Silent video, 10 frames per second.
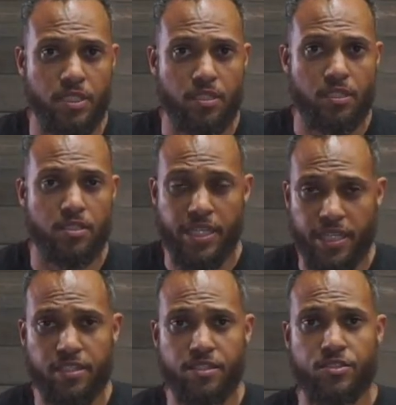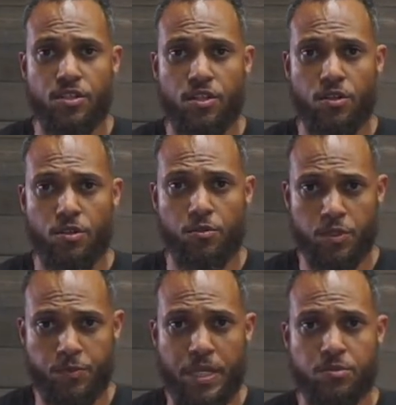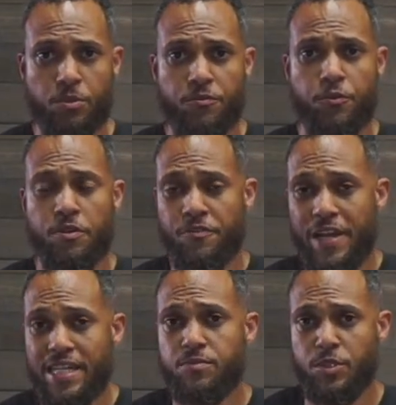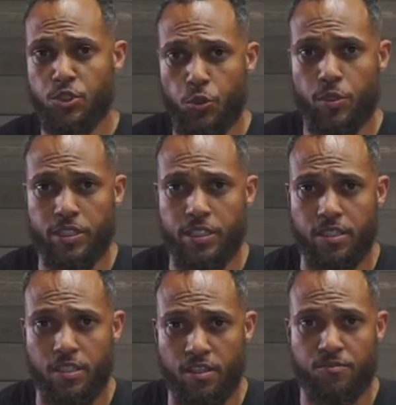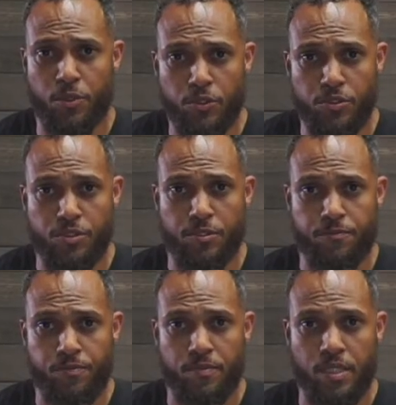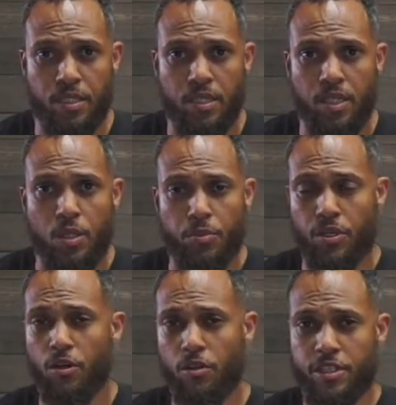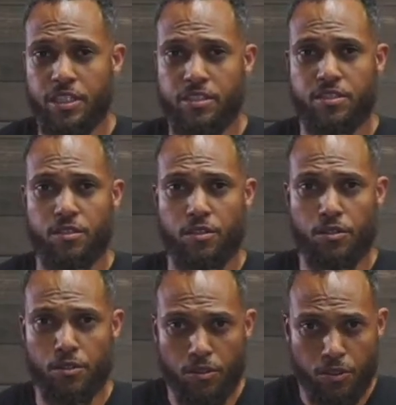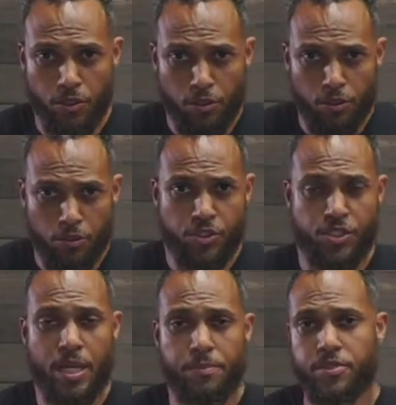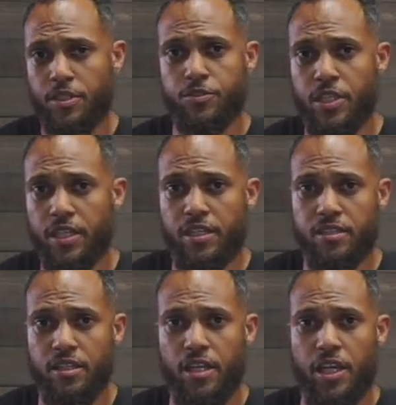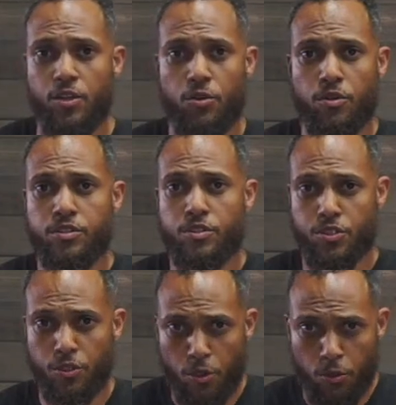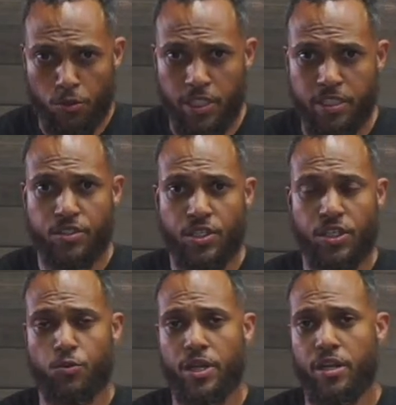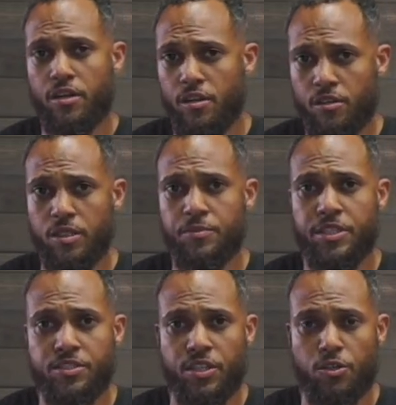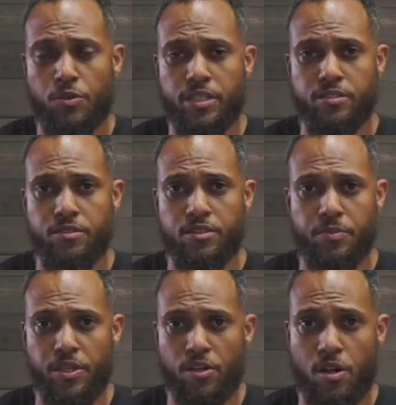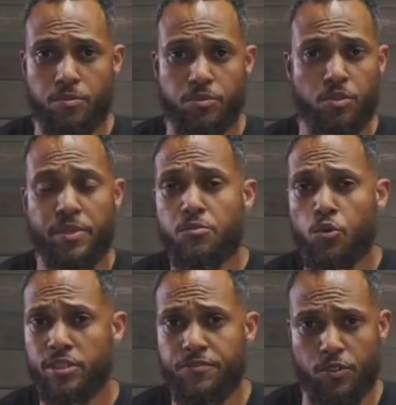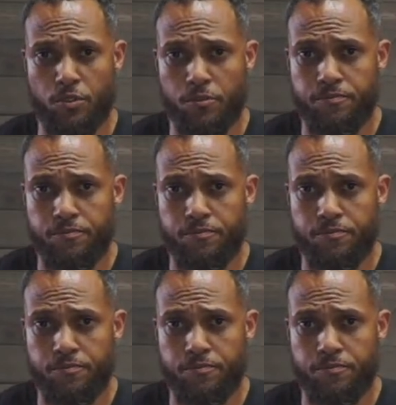Because handguns are responsible for the vast majority of murders. But all of these little steps that they're taking in order to slowly take away our liberties and our right to bear arms or make it more difficult,